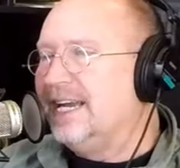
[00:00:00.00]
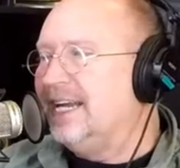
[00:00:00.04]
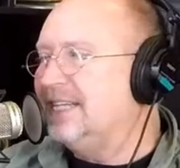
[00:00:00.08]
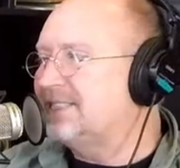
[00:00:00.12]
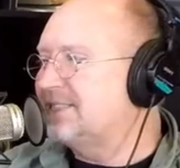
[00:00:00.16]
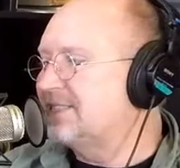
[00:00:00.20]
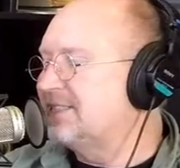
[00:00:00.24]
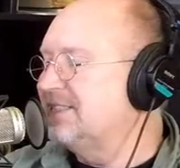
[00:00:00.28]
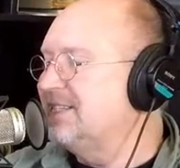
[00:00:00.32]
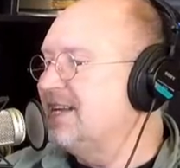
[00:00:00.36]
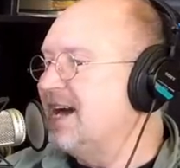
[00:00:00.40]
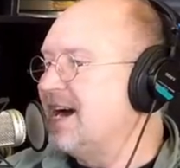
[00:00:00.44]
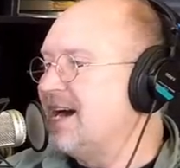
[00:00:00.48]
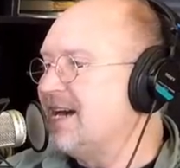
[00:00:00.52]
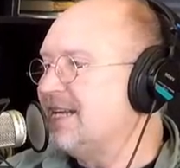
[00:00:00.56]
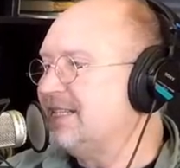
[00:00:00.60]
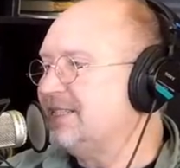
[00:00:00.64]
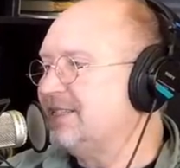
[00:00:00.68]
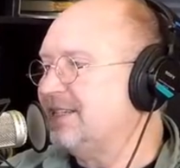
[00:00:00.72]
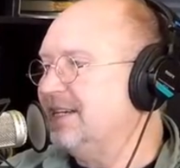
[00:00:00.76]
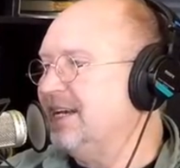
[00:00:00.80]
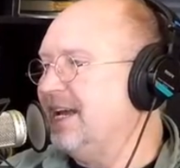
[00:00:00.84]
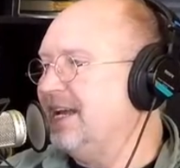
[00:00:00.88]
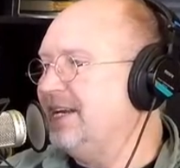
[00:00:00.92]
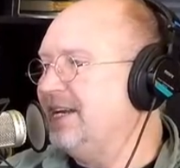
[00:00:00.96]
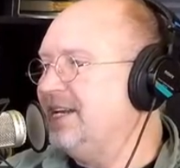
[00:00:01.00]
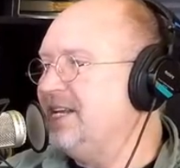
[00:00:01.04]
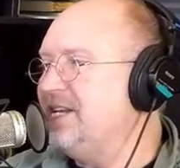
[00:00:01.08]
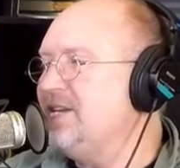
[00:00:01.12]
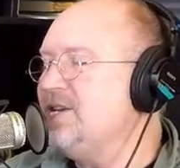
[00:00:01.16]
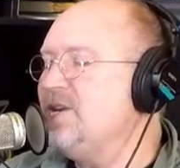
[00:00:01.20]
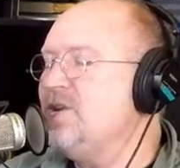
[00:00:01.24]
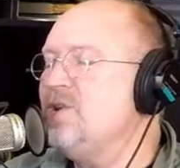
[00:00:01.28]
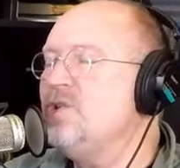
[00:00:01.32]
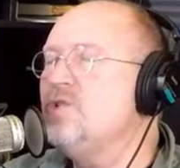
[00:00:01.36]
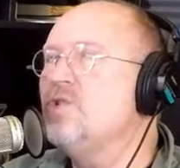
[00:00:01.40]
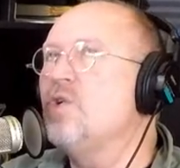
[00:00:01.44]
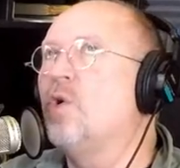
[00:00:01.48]
it's not an
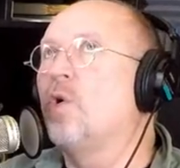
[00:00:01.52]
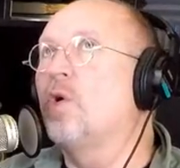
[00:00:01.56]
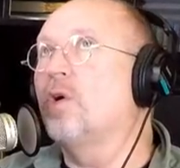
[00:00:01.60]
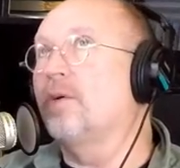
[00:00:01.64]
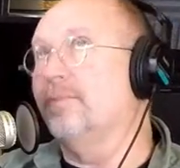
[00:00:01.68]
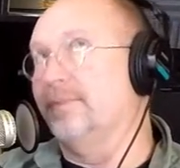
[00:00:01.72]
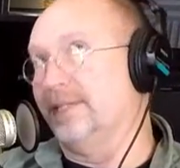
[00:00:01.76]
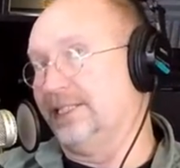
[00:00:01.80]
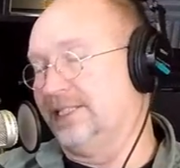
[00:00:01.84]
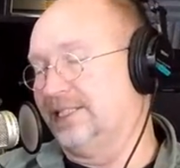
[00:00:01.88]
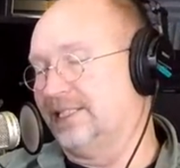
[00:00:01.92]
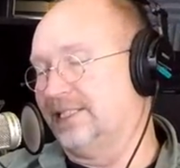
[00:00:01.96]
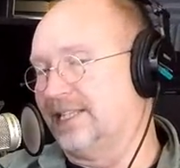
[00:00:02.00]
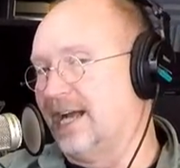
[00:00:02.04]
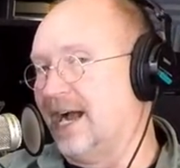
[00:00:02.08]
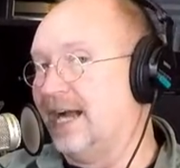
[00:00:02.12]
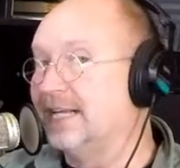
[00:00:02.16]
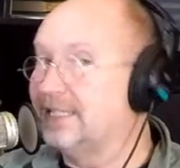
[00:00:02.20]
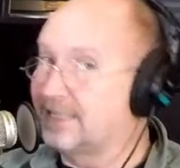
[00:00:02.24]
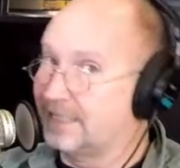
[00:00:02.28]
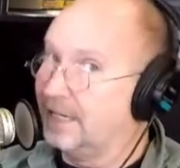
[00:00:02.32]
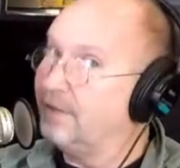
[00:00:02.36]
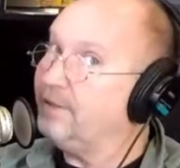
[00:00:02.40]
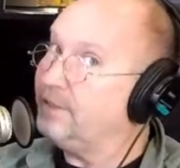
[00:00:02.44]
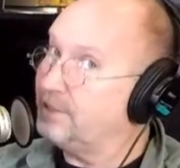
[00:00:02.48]
enormous science.